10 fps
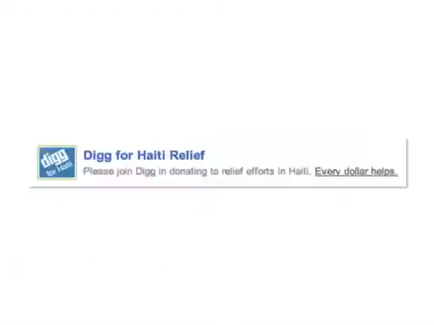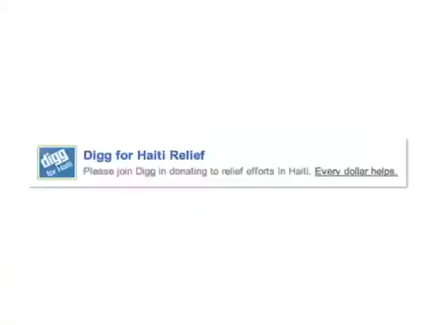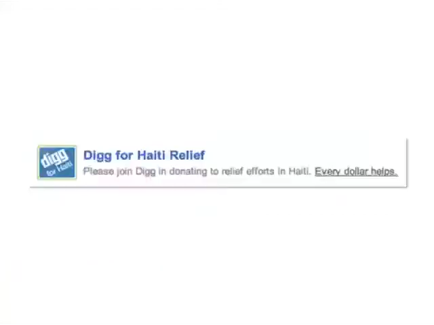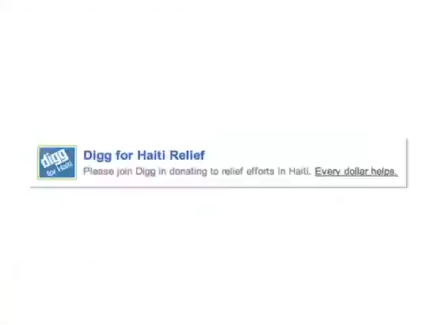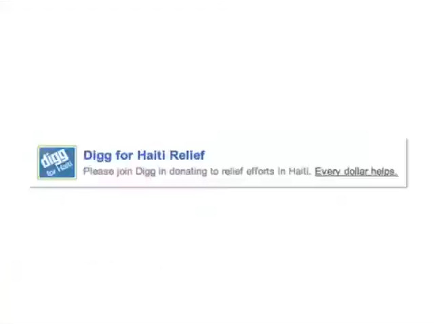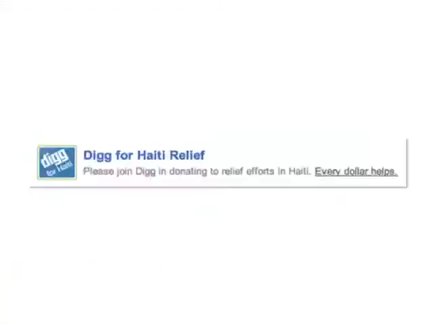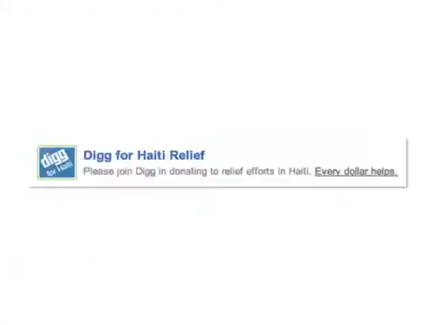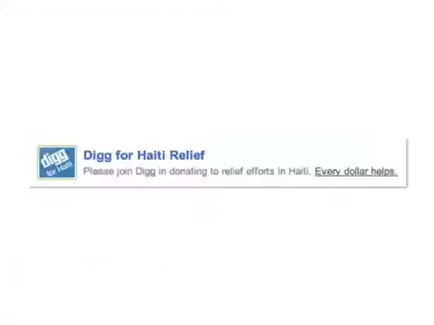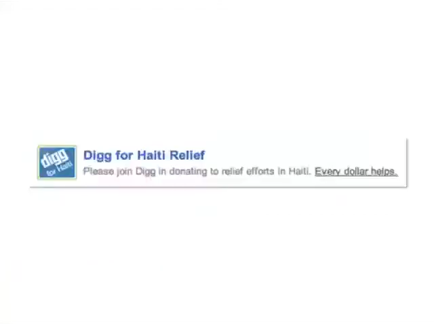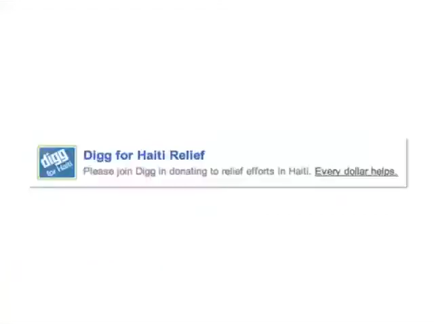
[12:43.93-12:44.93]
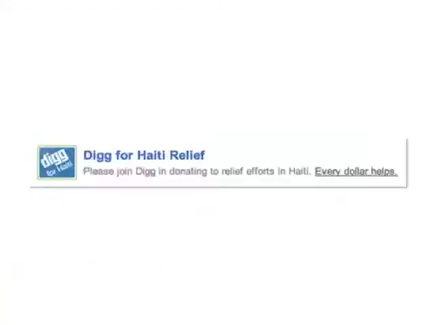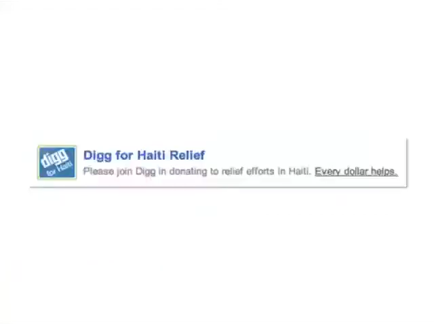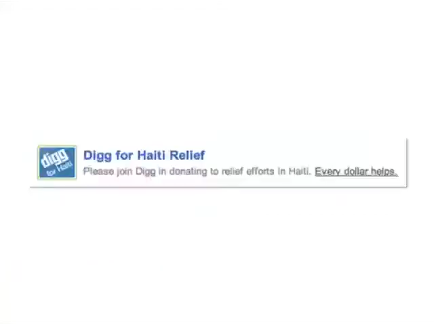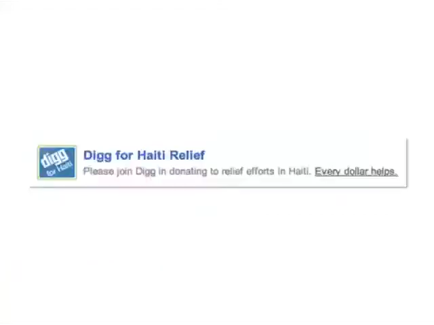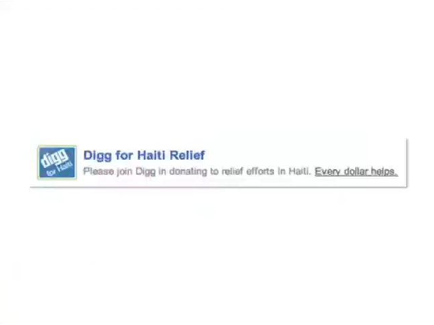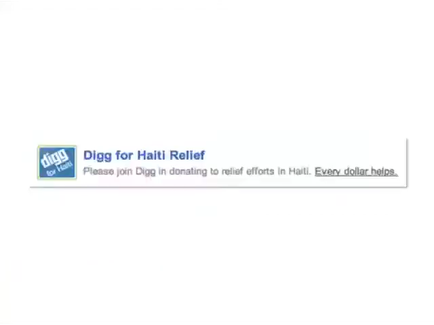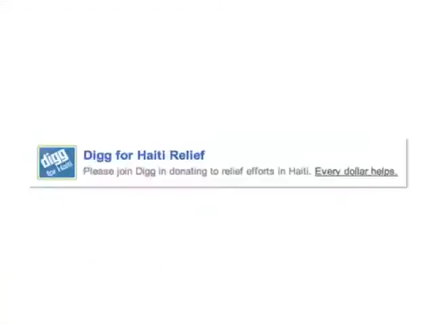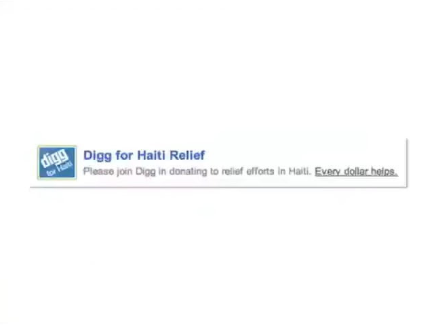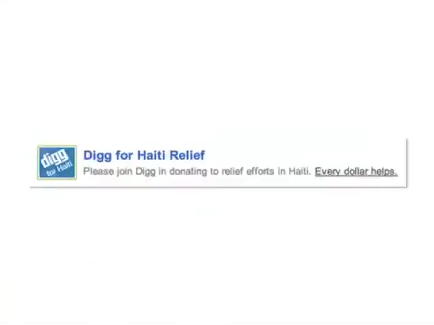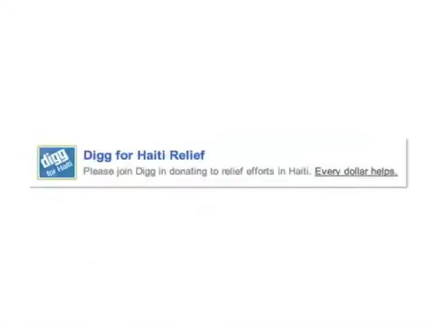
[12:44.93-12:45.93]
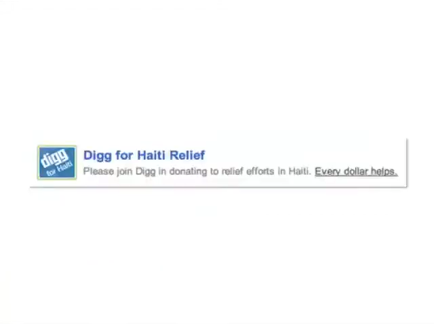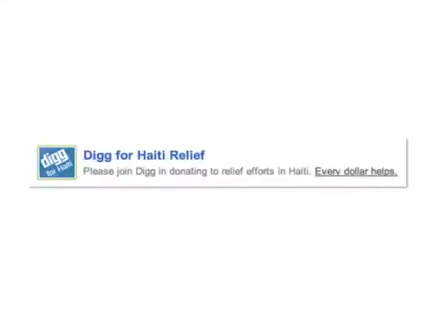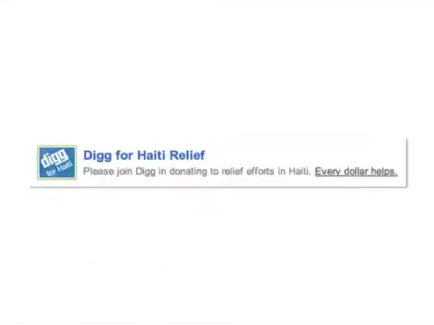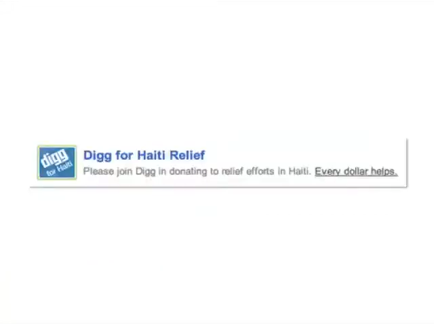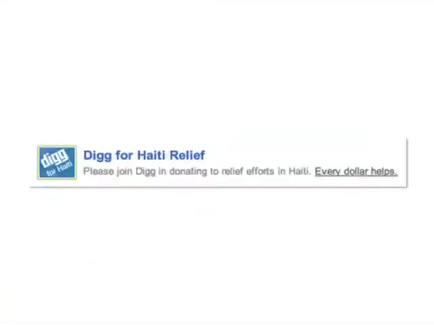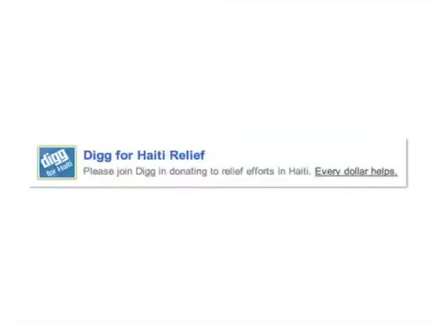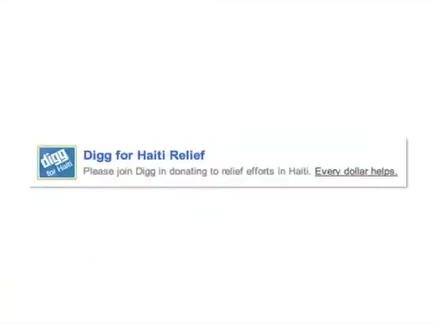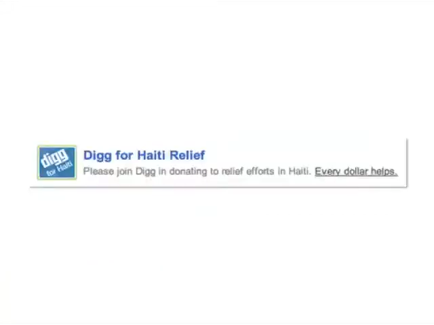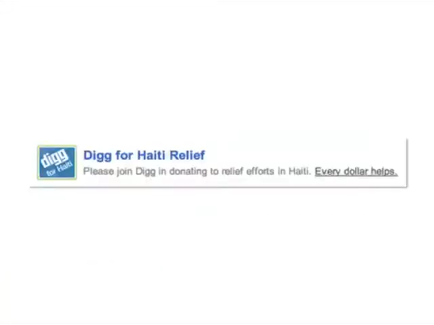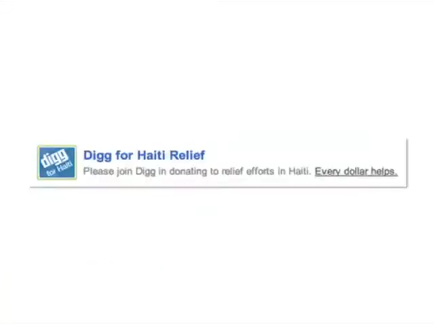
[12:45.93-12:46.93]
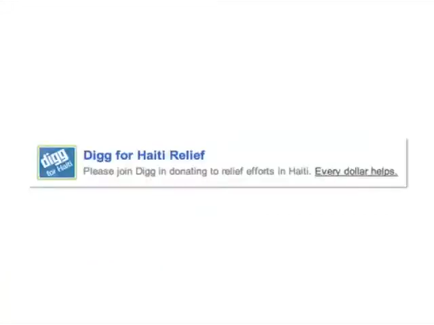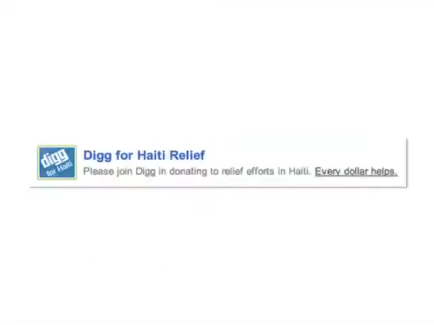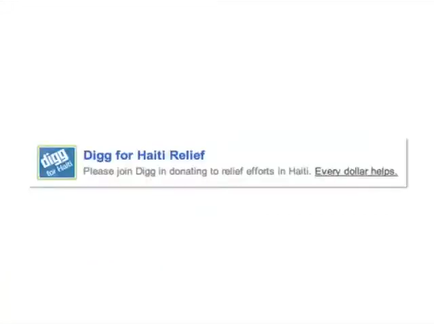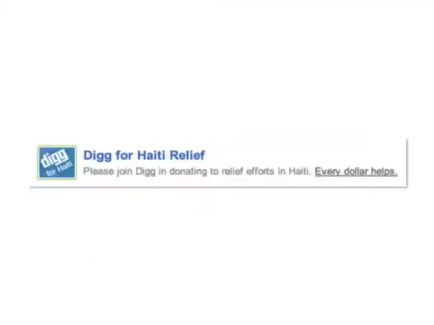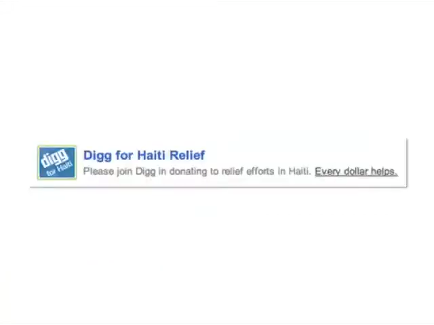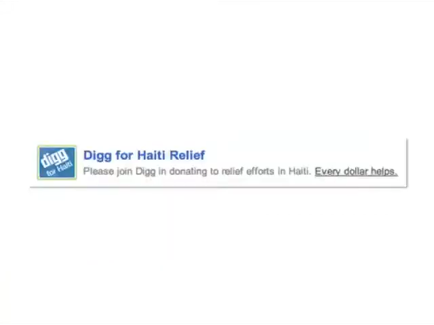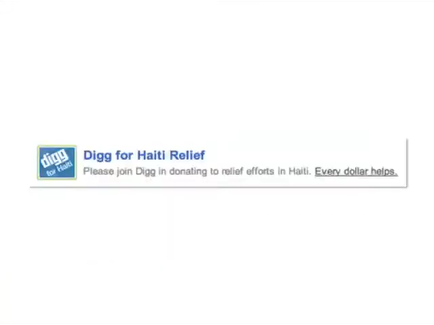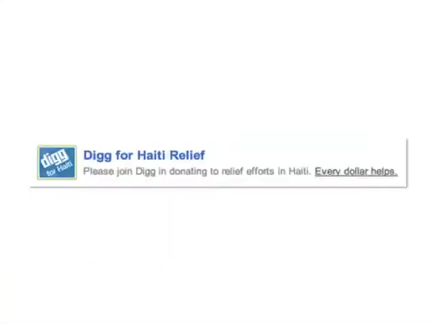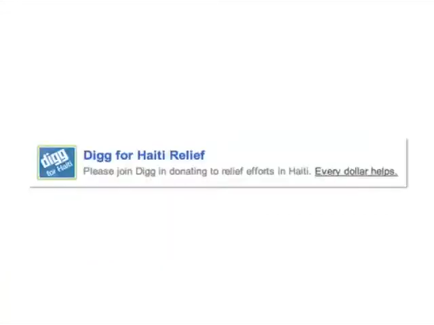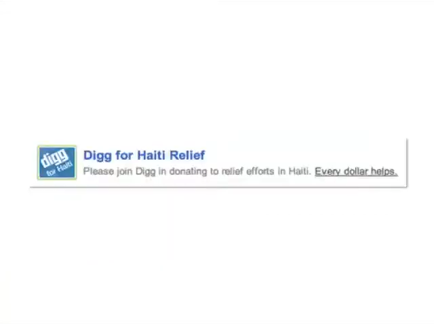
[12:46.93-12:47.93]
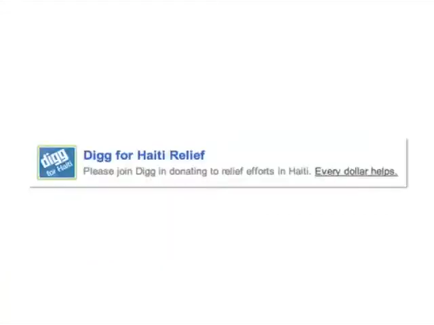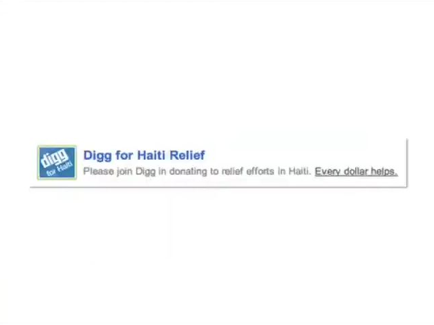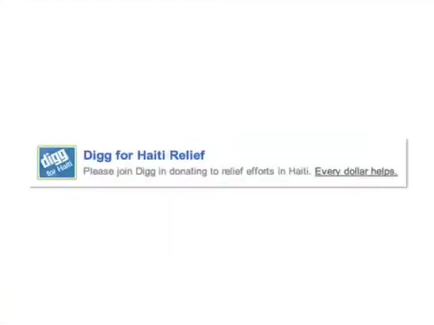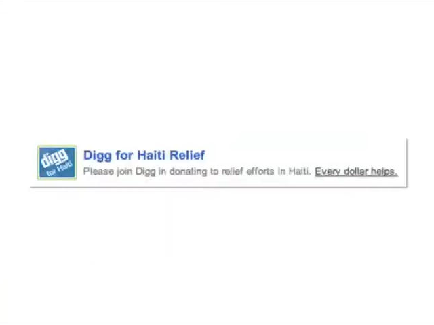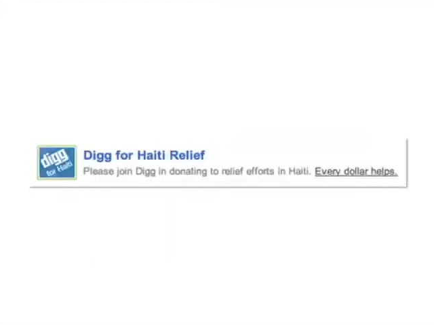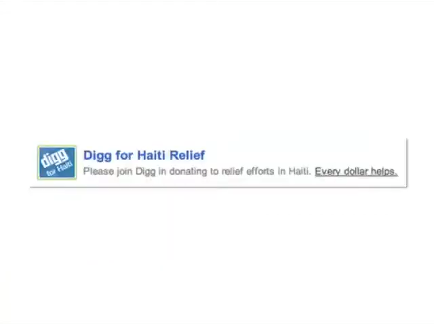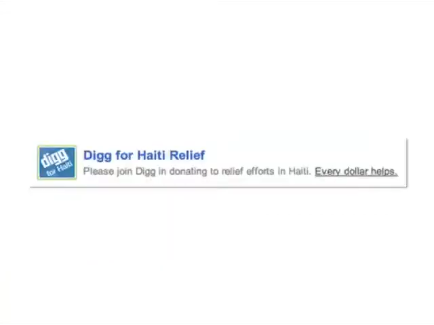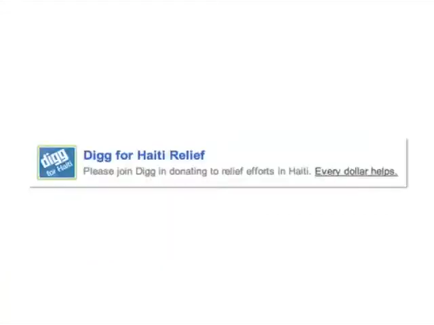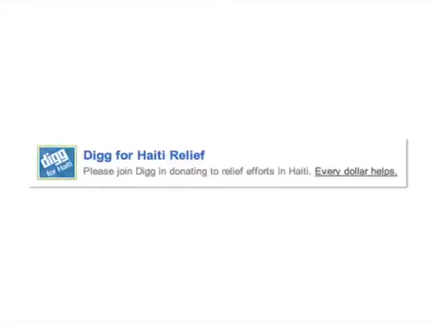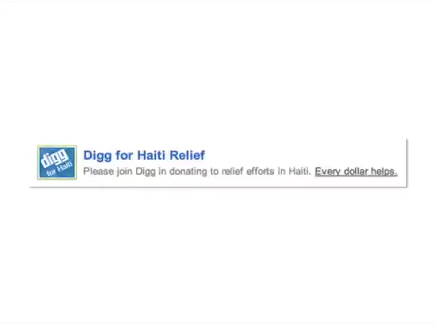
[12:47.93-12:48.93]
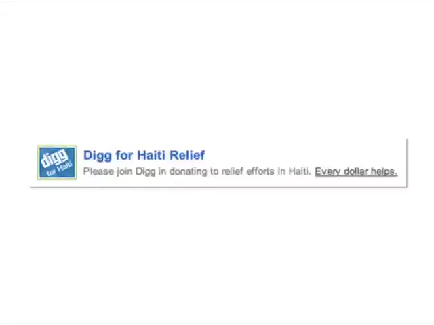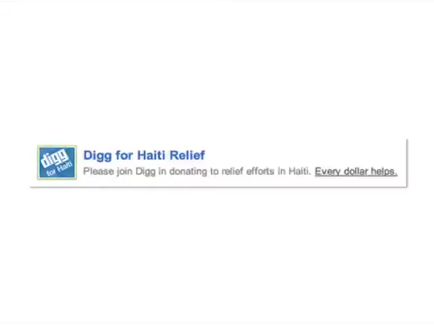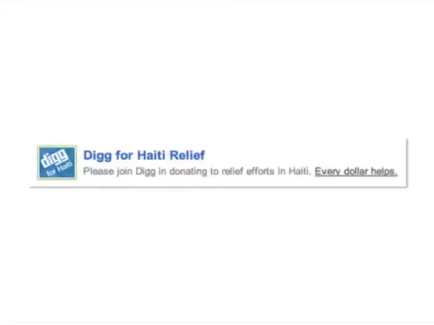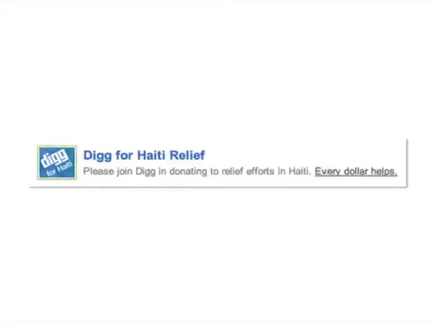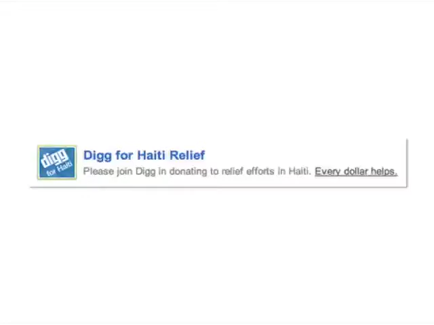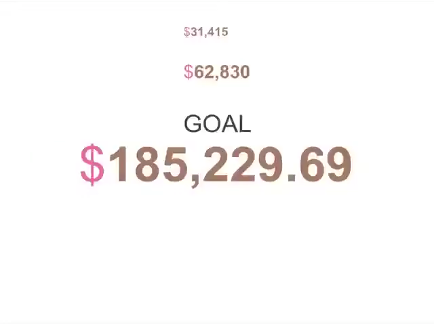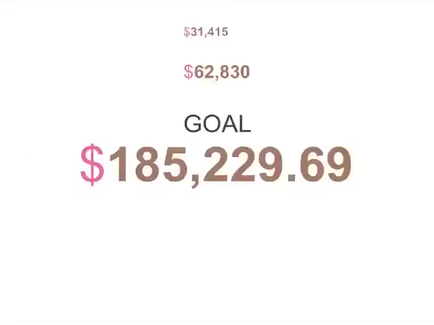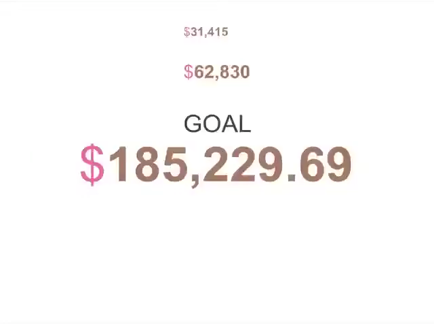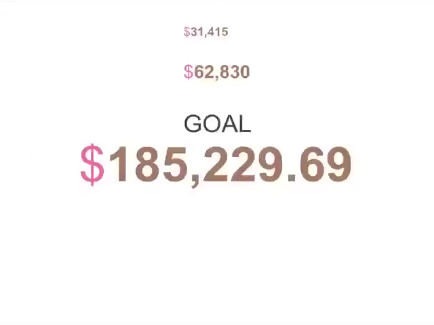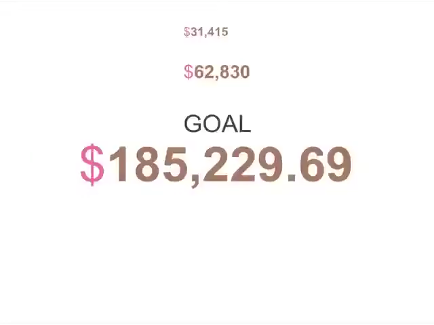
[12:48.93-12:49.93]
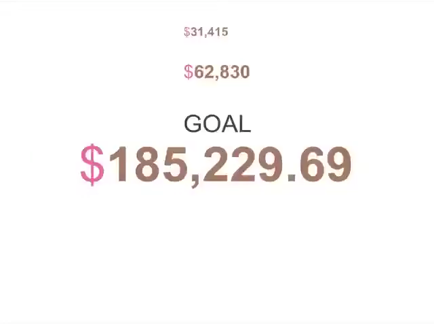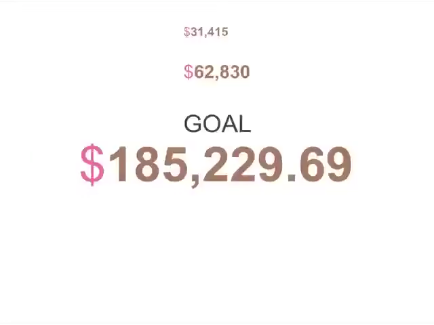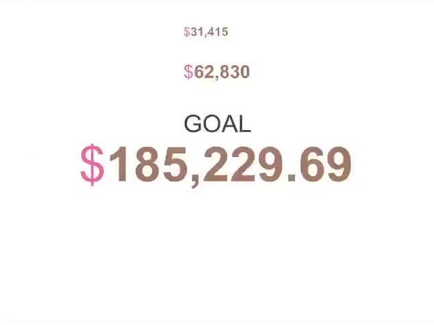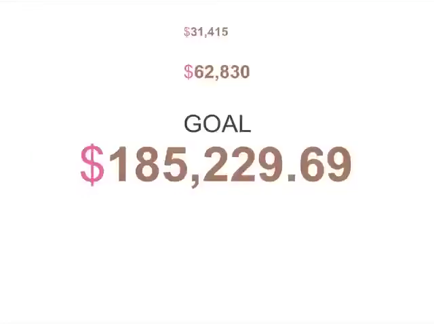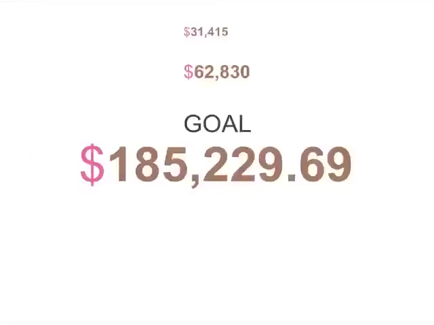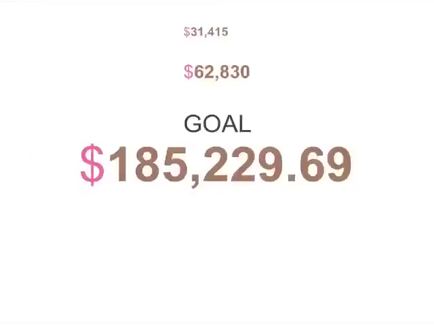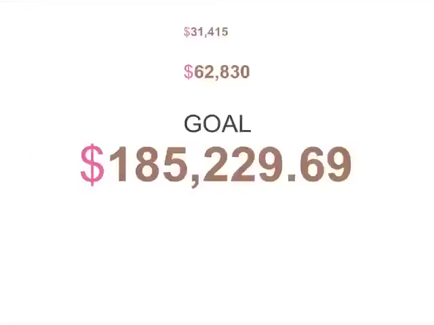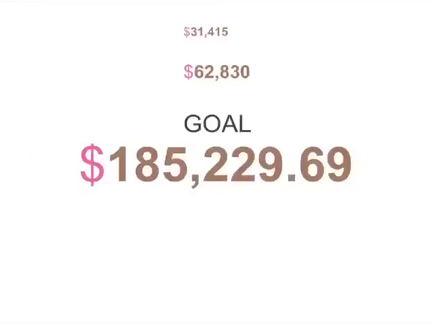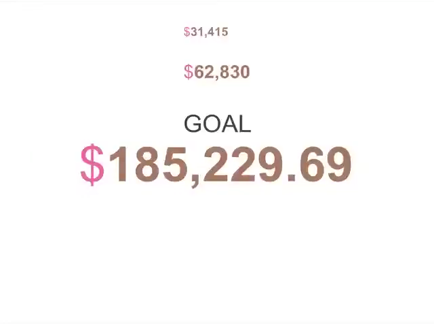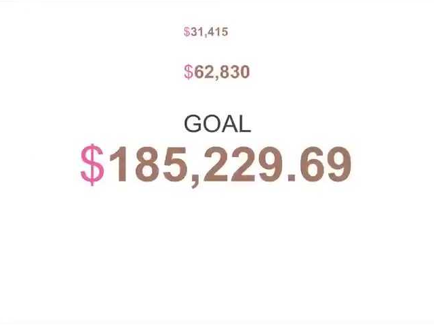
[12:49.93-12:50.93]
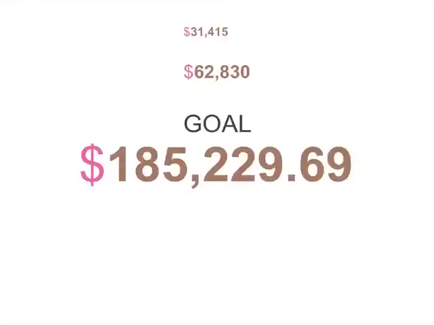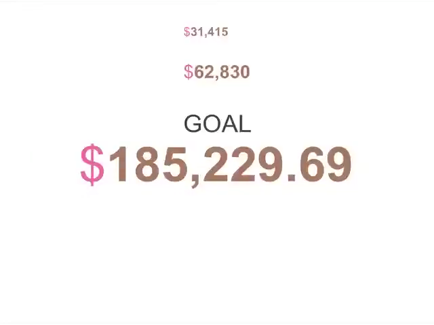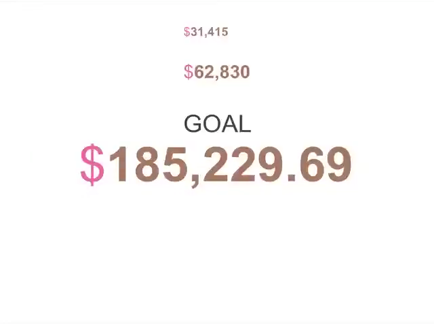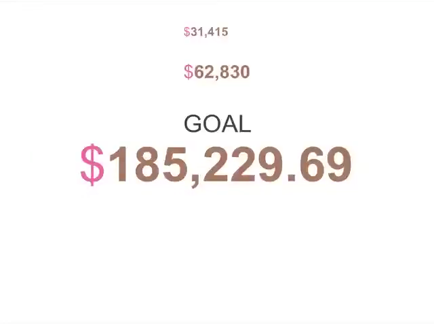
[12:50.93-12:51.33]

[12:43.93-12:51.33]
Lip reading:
(no speaker visible)